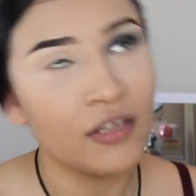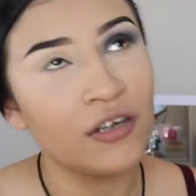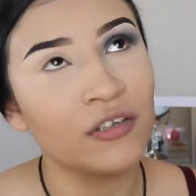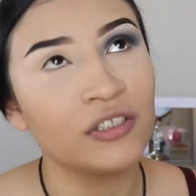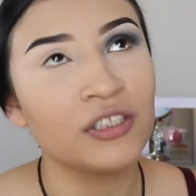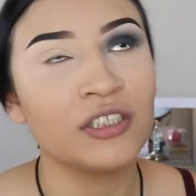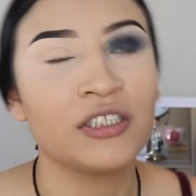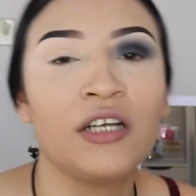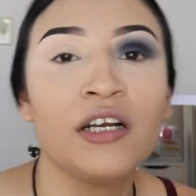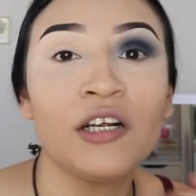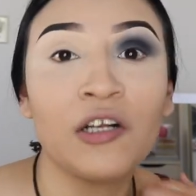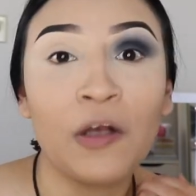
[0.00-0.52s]
You know,
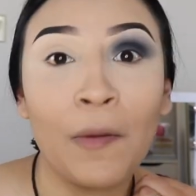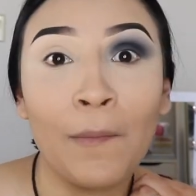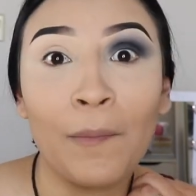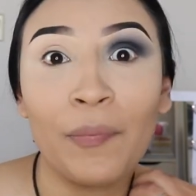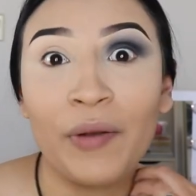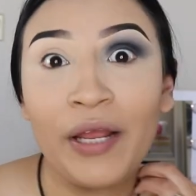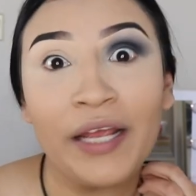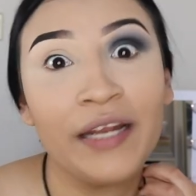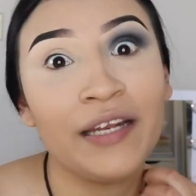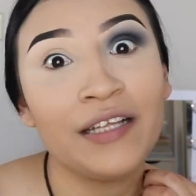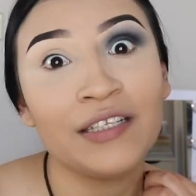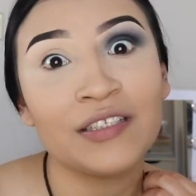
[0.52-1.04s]
she started
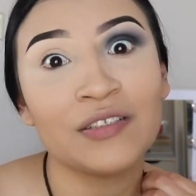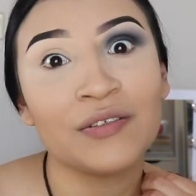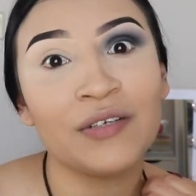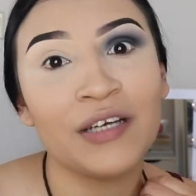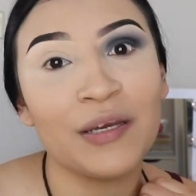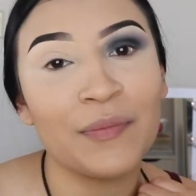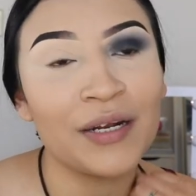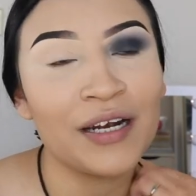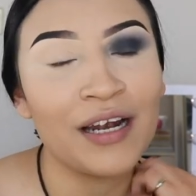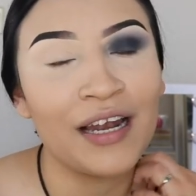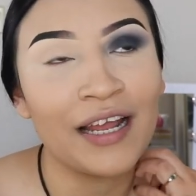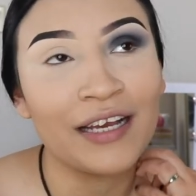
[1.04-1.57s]
complaining to
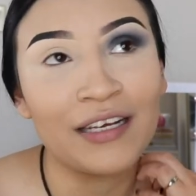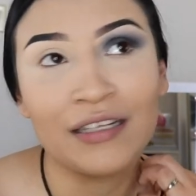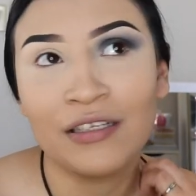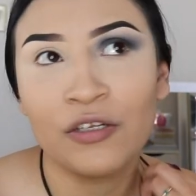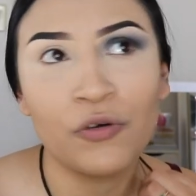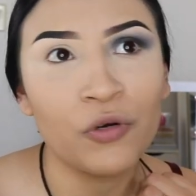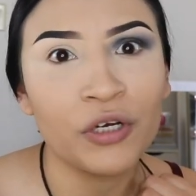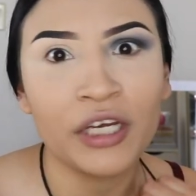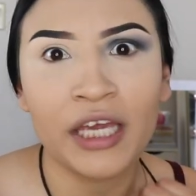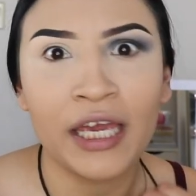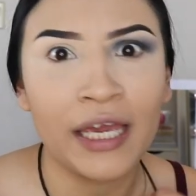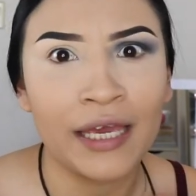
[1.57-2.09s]
him, and like a
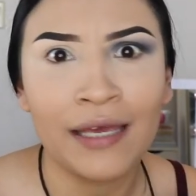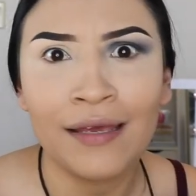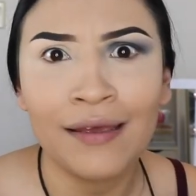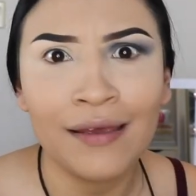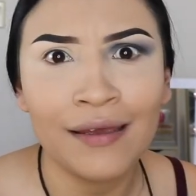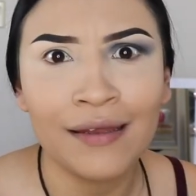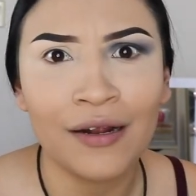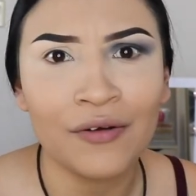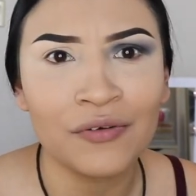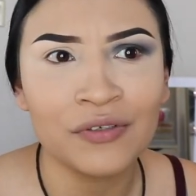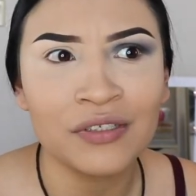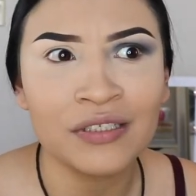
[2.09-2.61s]
little
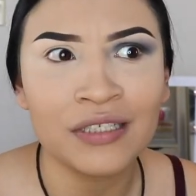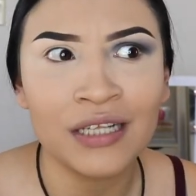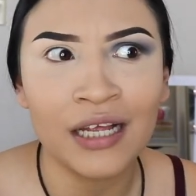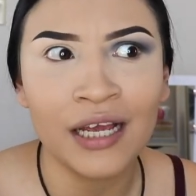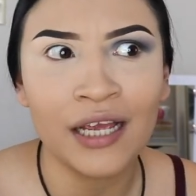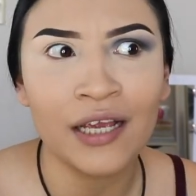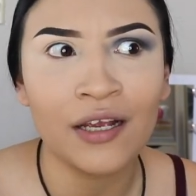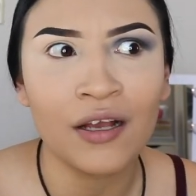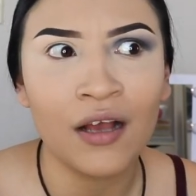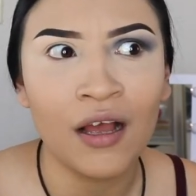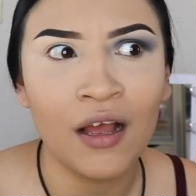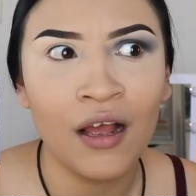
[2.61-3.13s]
kid, I was
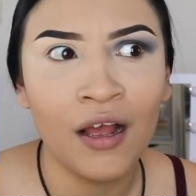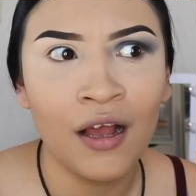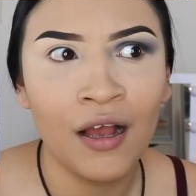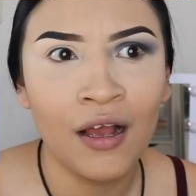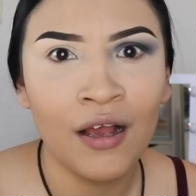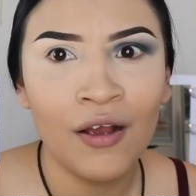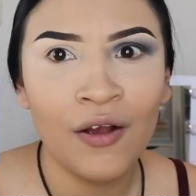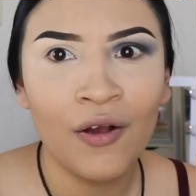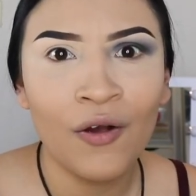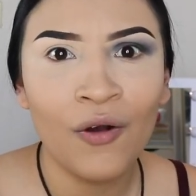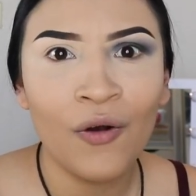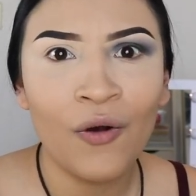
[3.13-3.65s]
like,
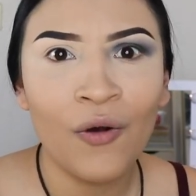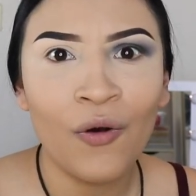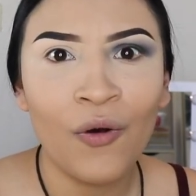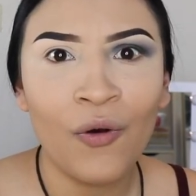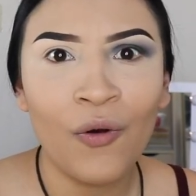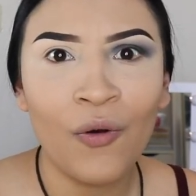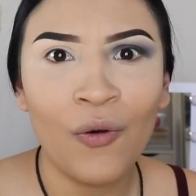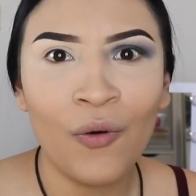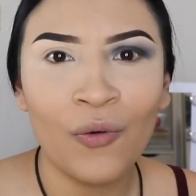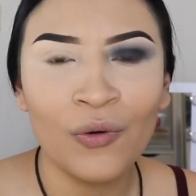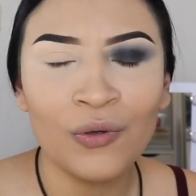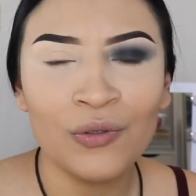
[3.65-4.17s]

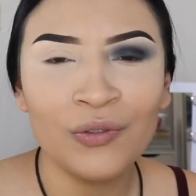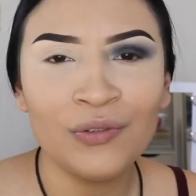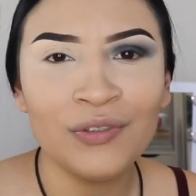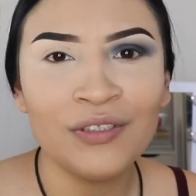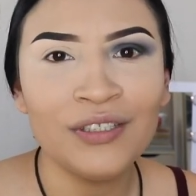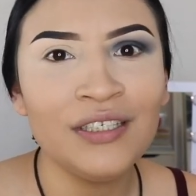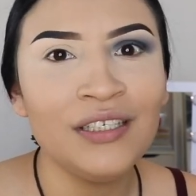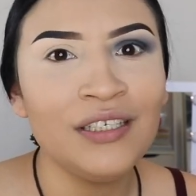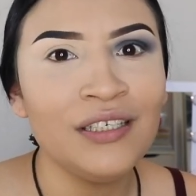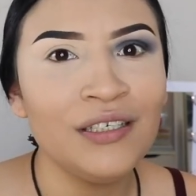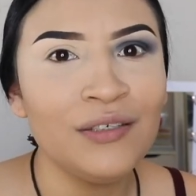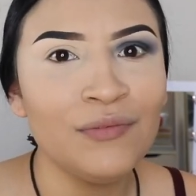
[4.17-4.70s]

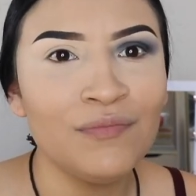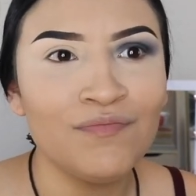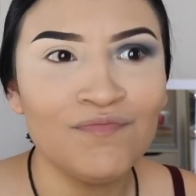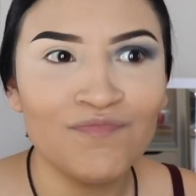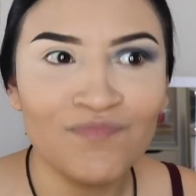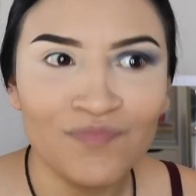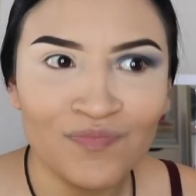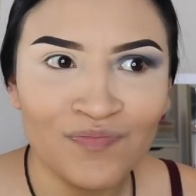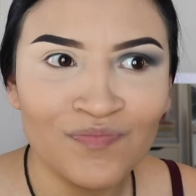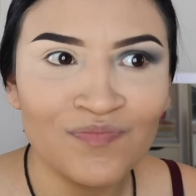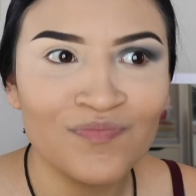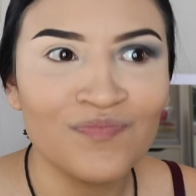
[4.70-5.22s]
holy,
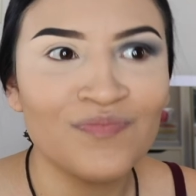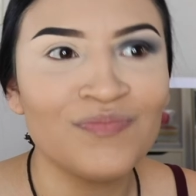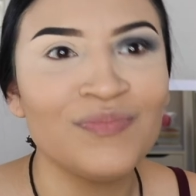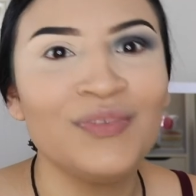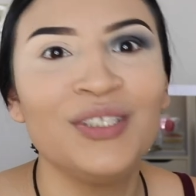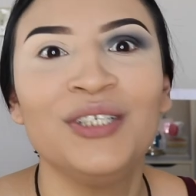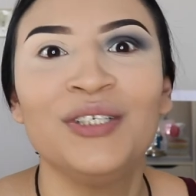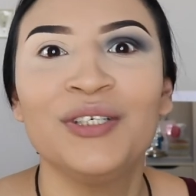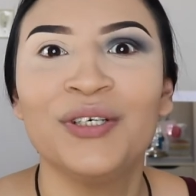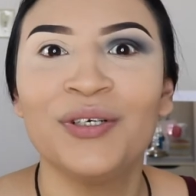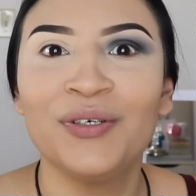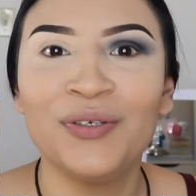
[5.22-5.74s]

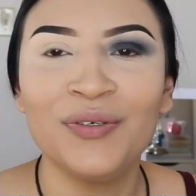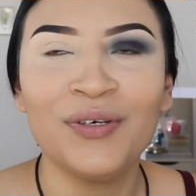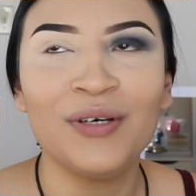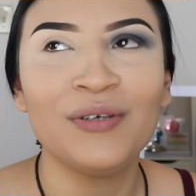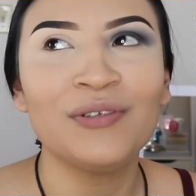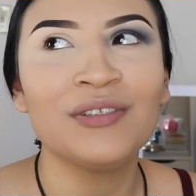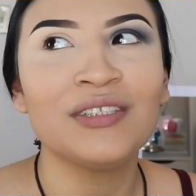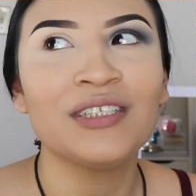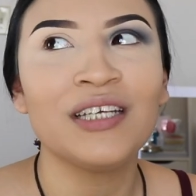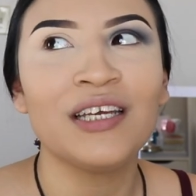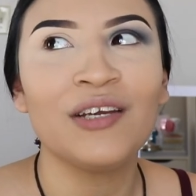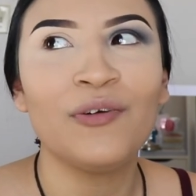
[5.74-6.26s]
you know, I
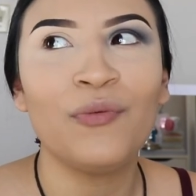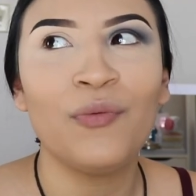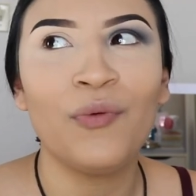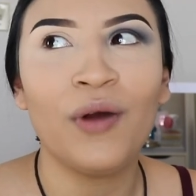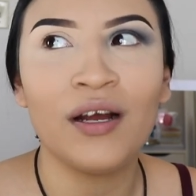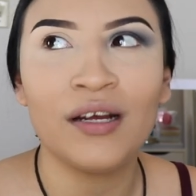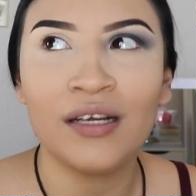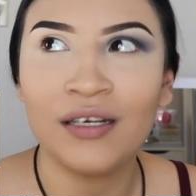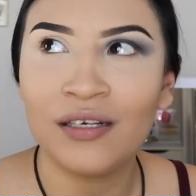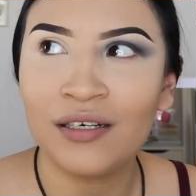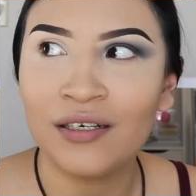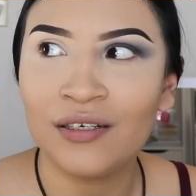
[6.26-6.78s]
was like,
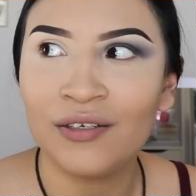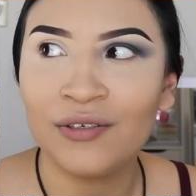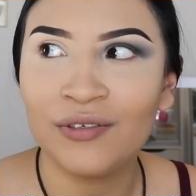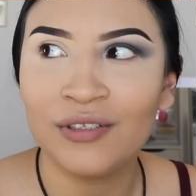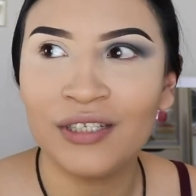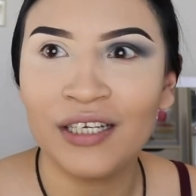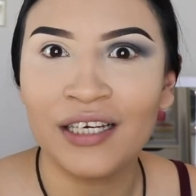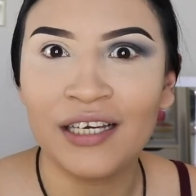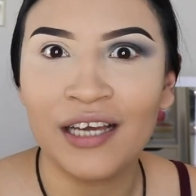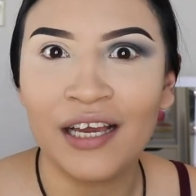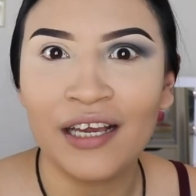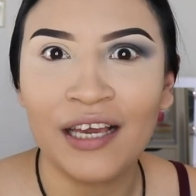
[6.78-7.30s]
wow,
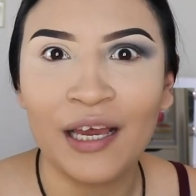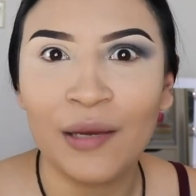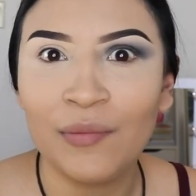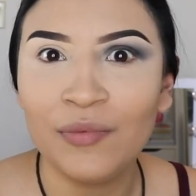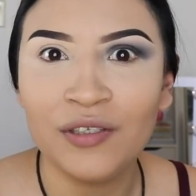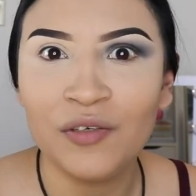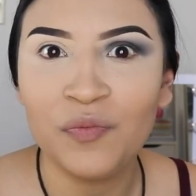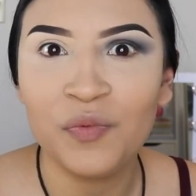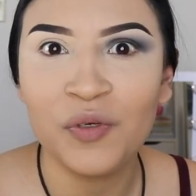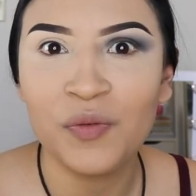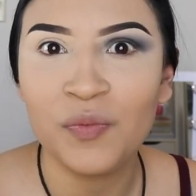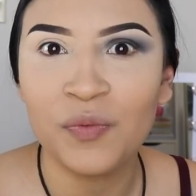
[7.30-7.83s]
like, I can't
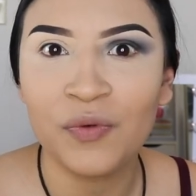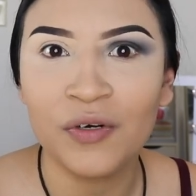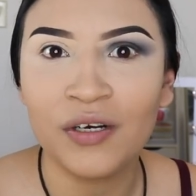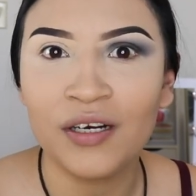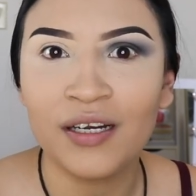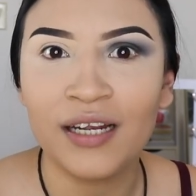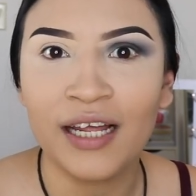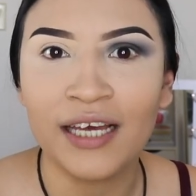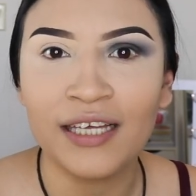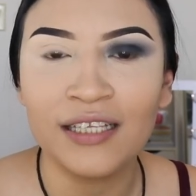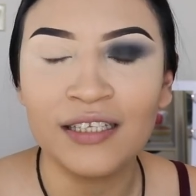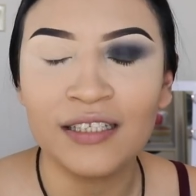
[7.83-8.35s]
believe people are
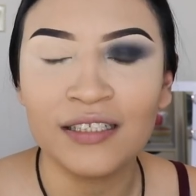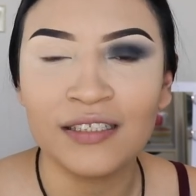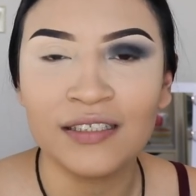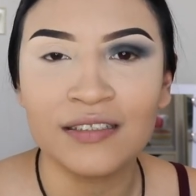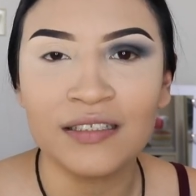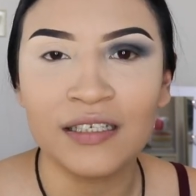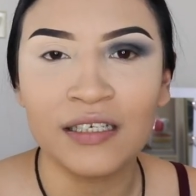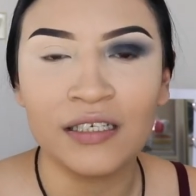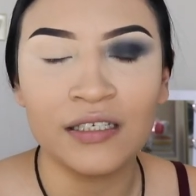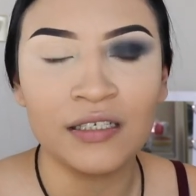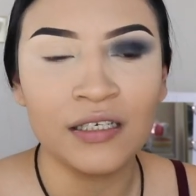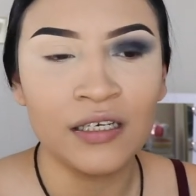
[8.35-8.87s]
like
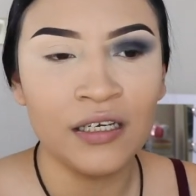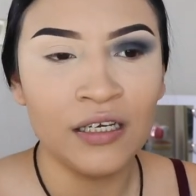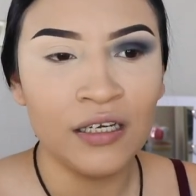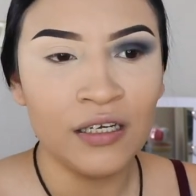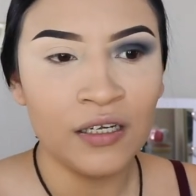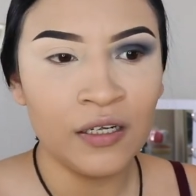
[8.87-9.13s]
this. Like,